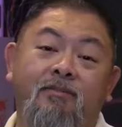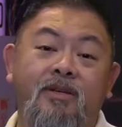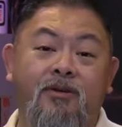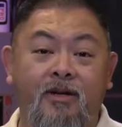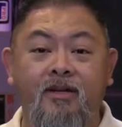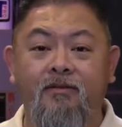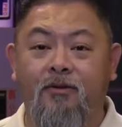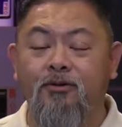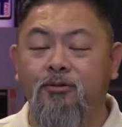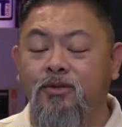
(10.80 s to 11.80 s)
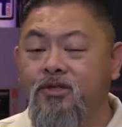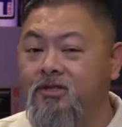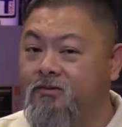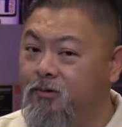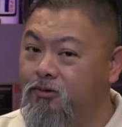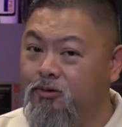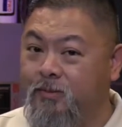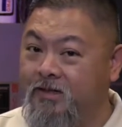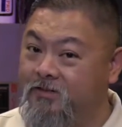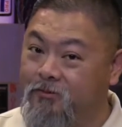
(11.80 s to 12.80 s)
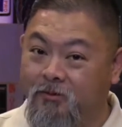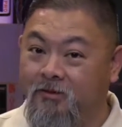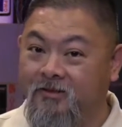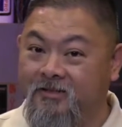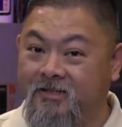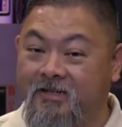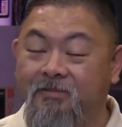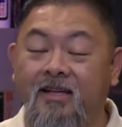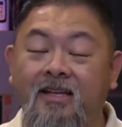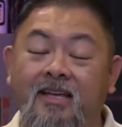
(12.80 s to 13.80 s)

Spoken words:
I've been creating virtual machines in VirtualBox for a long time